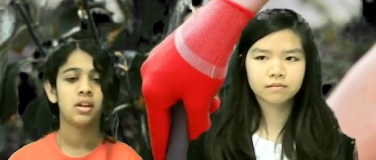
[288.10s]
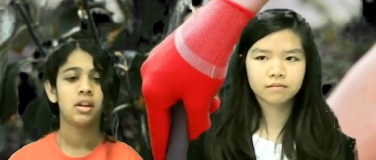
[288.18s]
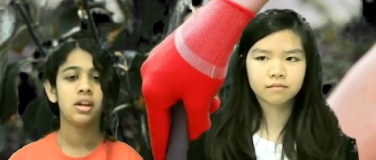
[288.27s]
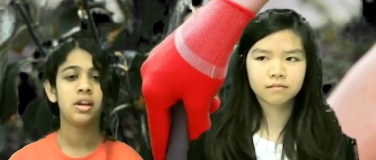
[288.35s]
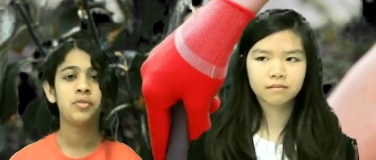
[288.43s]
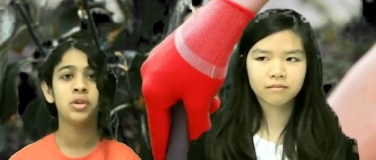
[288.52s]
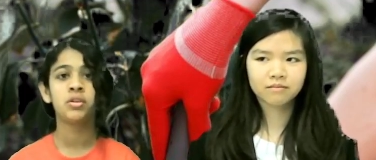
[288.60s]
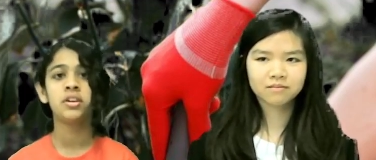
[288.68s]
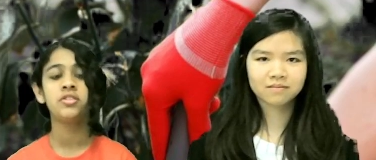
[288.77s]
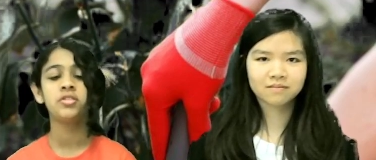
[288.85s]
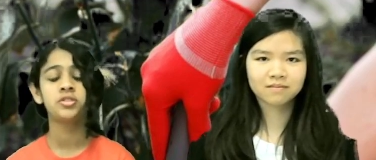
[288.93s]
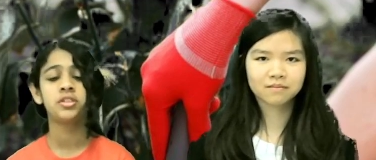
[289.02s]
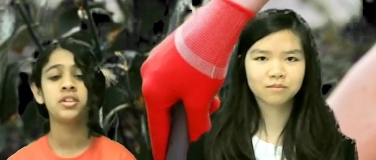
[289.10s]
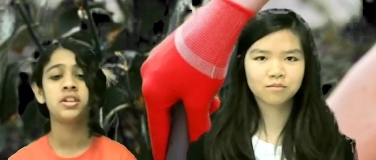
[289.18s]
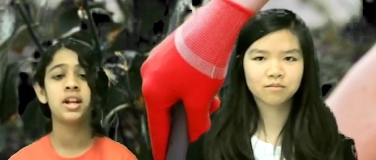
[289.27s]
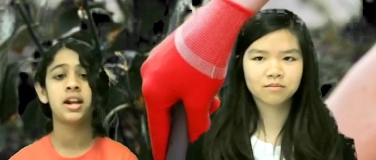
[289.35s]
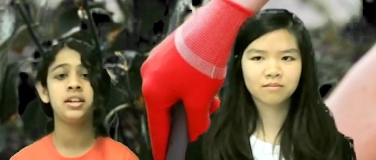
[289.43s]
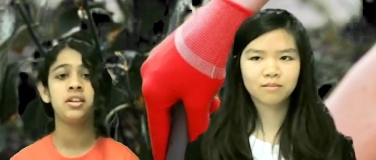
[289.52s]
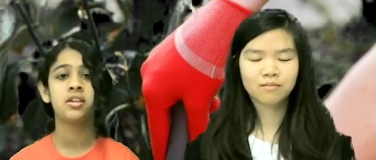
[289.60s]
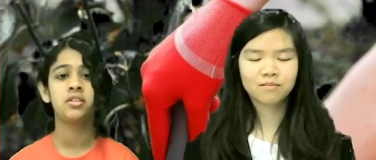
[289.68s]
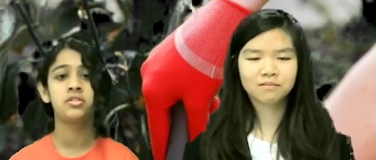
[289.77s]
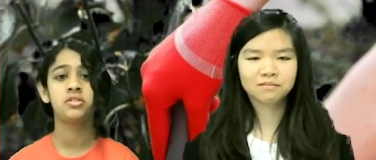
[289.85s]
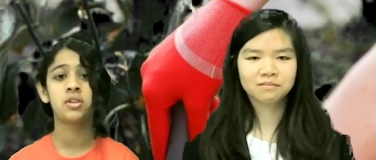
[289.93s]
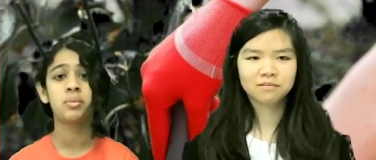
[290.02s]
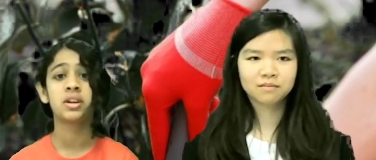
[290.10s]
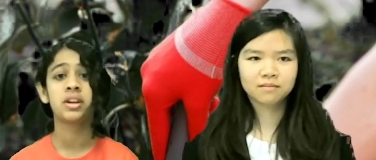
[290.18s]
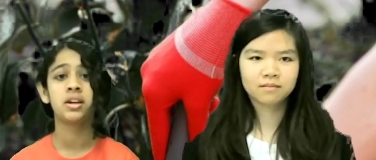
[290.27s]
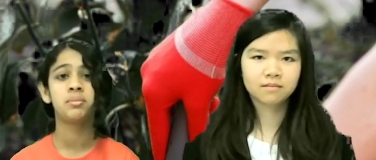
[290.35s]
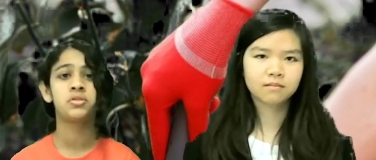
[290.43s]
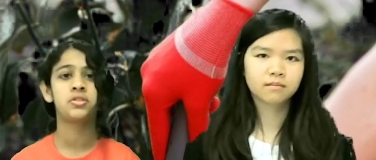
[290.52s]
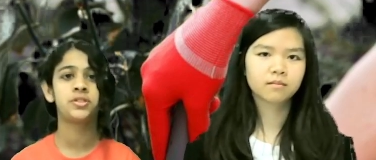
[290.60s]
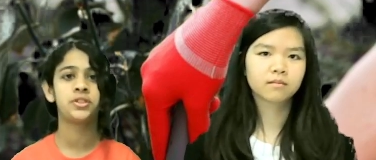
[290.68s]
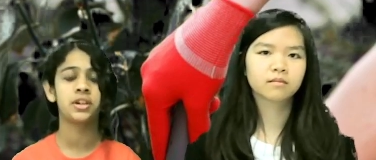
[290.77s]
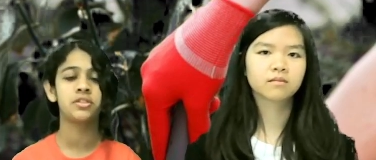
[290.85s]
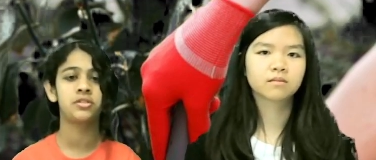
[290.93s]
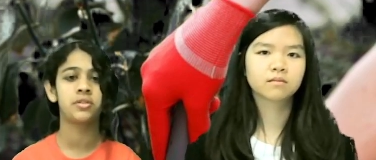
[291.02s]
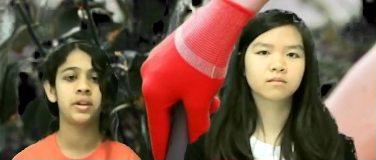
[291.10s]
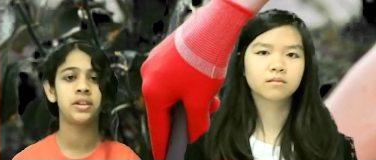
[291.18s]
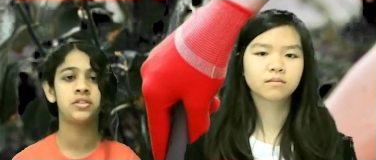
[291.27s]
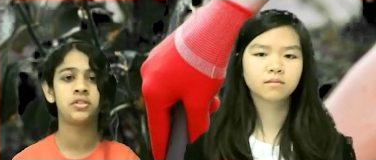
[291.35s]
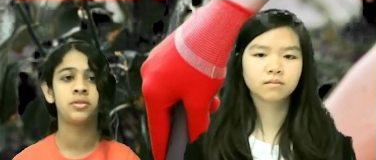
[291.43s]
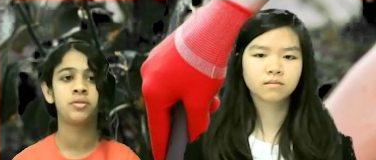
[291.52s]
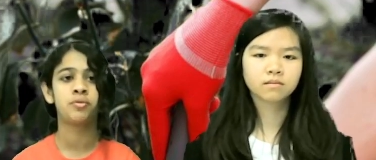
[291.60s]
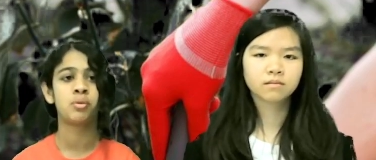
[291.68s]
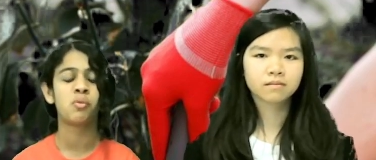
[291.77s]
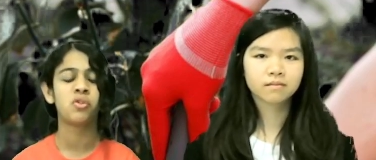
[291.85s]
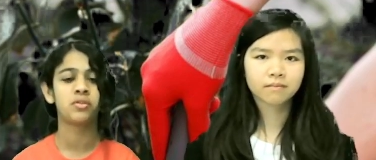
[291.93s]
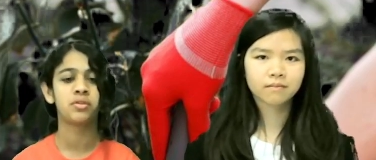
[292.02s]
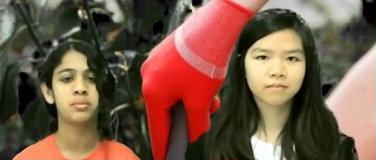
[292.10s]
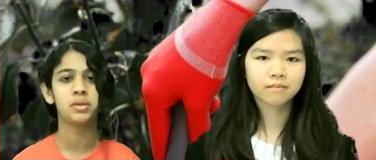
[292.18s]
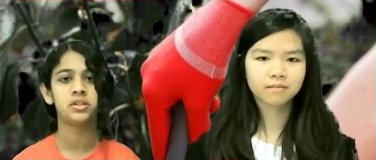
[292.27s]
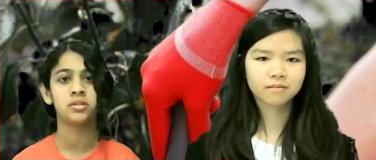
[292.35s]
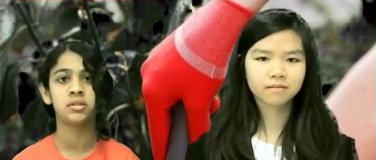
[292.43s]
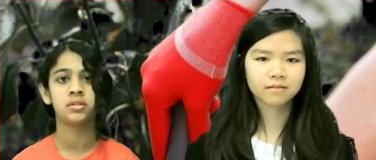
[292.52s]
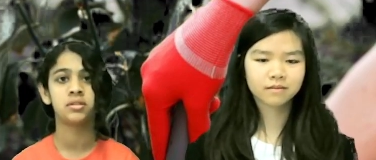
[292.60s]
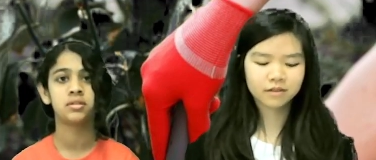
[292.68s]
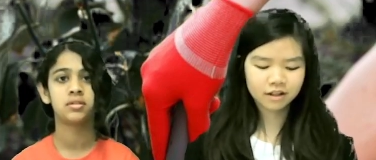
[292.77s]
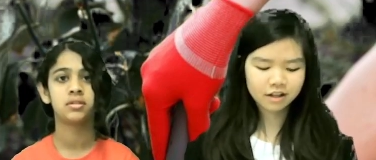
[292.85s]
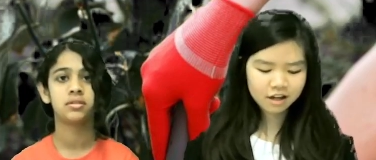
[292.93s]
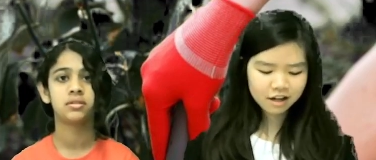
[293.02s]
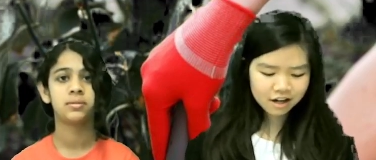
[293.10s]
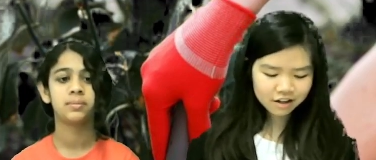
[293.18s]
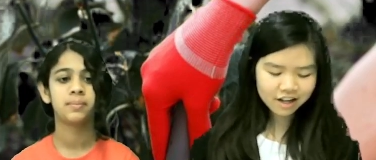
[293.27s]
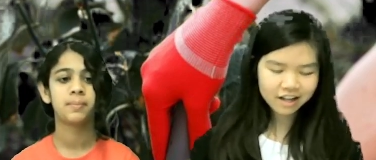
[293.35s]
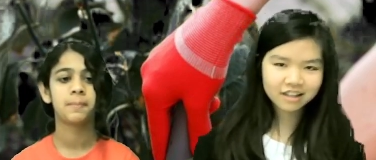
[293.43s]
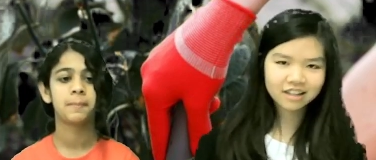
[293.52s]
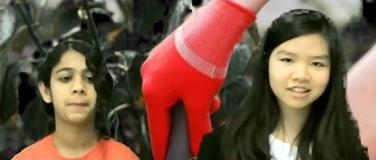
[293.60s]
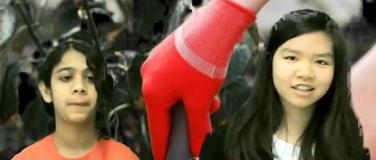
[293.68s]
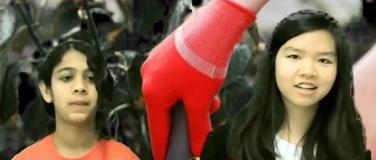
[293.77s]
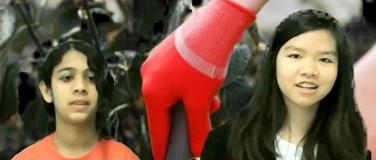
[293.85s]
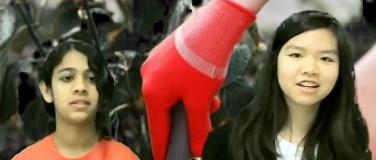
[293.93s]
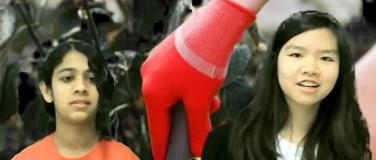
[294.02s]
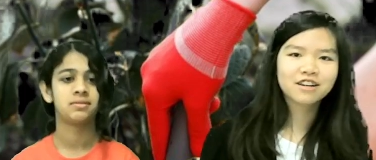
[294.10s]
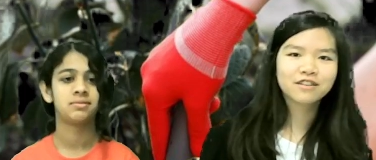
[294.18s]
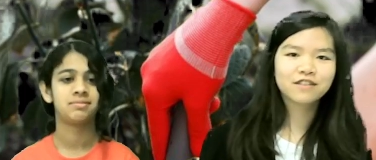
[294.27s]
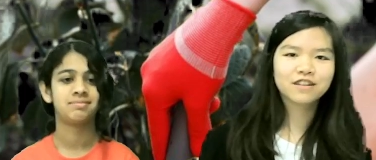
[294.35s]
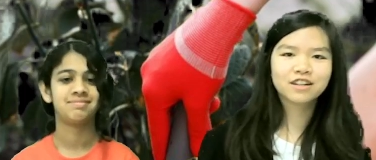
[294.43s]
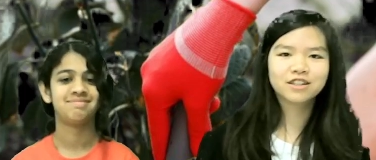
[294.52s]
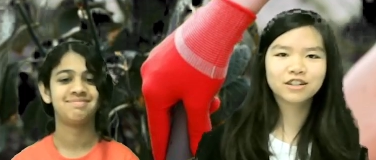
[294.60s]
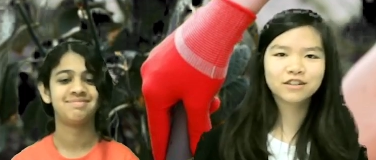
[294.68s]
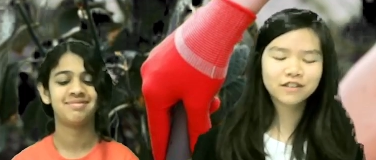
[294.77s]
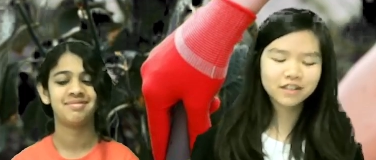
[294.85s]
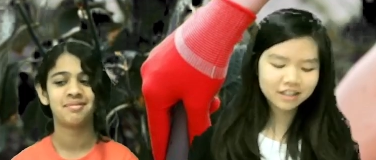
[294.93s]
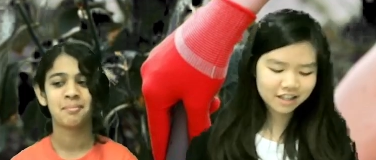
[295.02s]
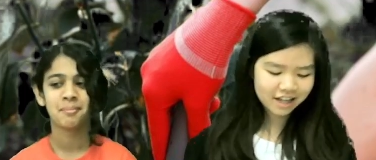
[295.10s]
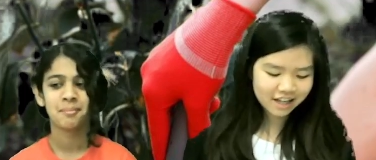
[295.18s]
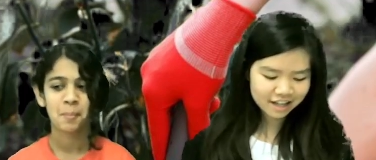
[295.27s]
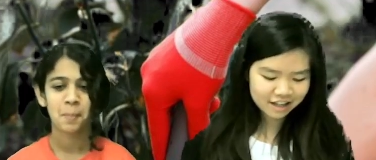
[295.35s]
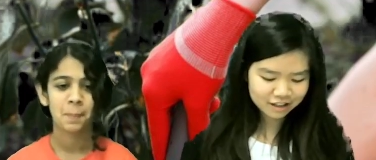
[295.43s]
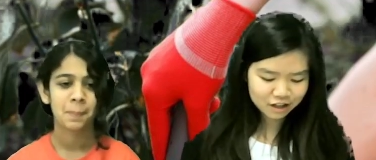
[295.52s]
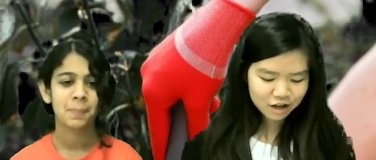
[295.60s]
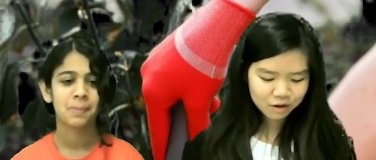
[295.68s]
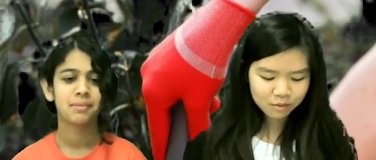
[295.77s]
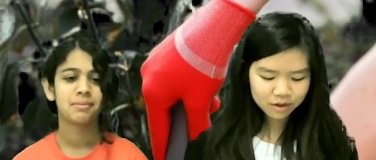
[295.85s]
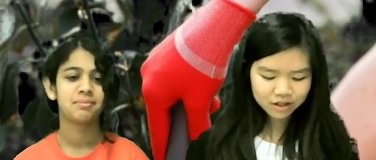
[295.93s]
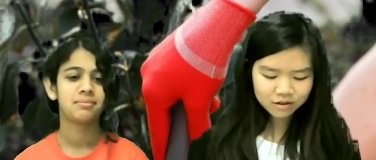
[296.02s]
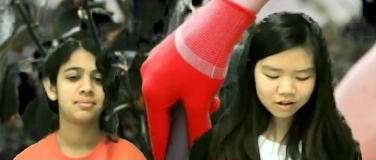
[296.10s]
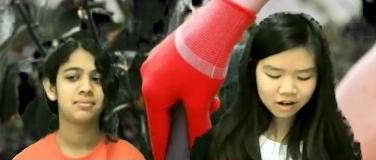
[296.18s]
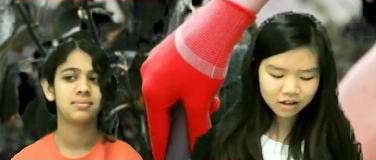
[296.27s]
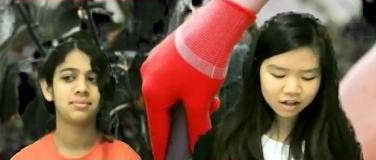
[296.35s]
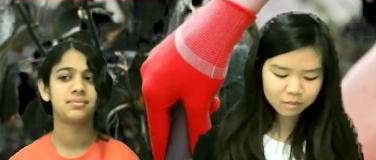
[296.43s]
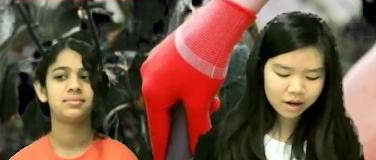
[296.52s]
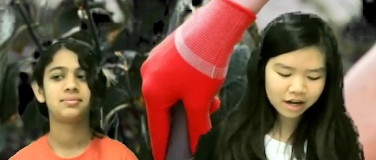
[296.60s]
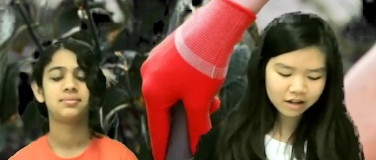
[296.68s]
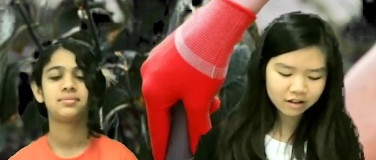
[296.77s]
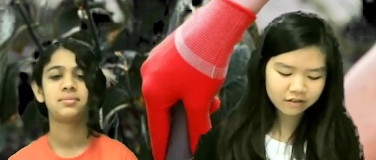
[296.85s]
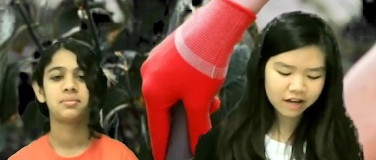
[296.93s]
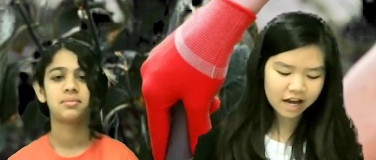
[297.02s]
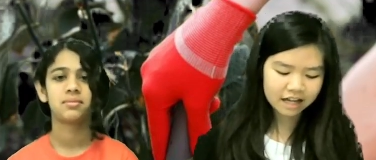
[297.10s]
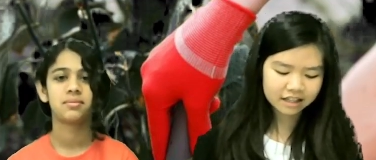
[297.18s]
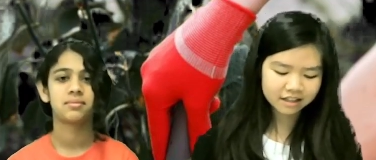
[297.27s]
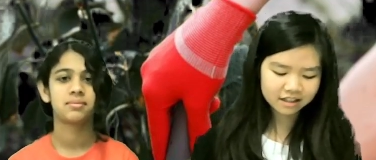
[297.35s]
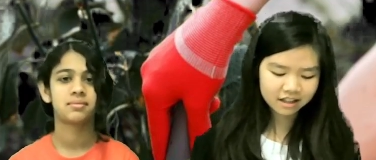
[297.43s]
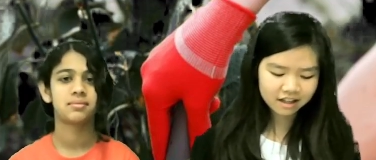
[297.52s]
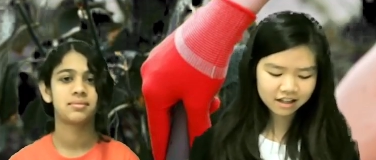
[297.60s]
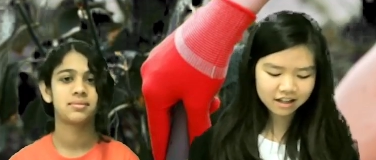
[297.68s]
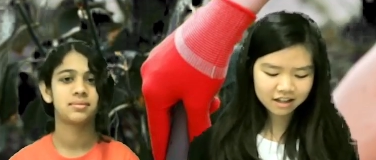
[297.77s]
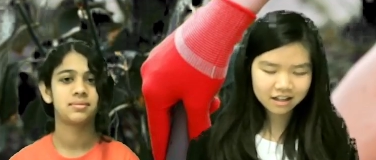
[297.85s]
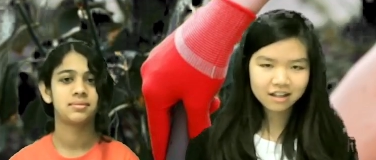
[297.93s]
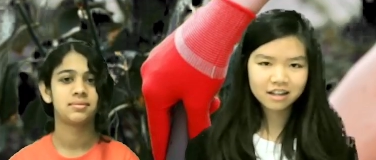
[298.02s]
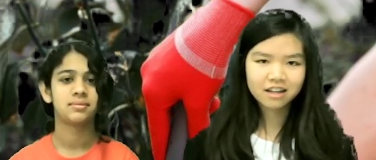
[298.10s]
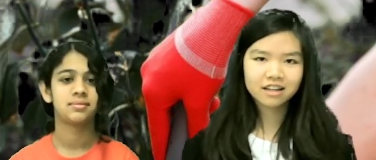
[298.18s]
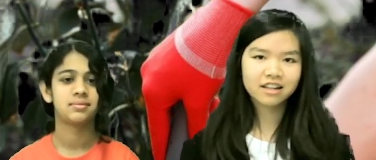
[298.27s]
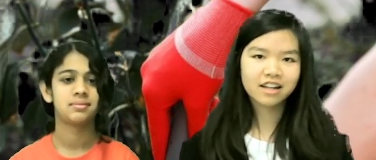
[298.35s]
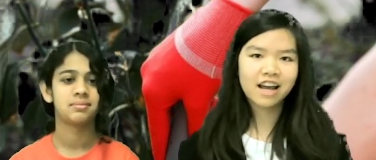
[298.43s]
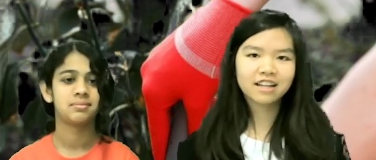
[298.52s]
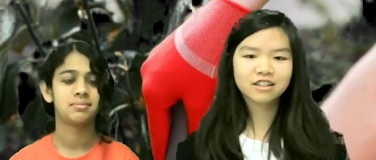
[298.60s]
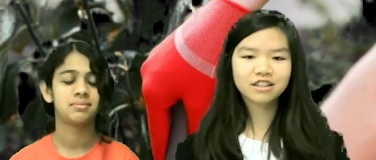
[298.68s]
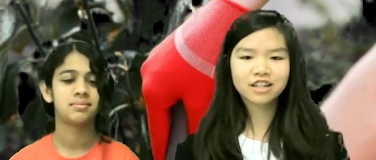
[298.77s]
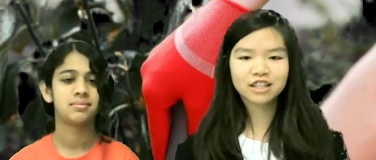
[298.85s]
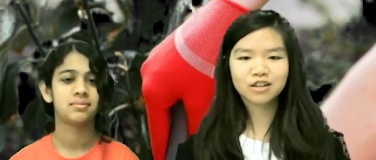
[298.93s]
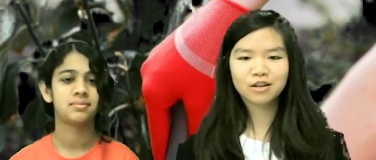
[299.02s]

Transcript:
Speaker 1: If you're interested in any summer camps, check the slides for more information.
Speaker 2: Okay, Lisgar, the joke for today is what do you call a pile of cats? The answer is a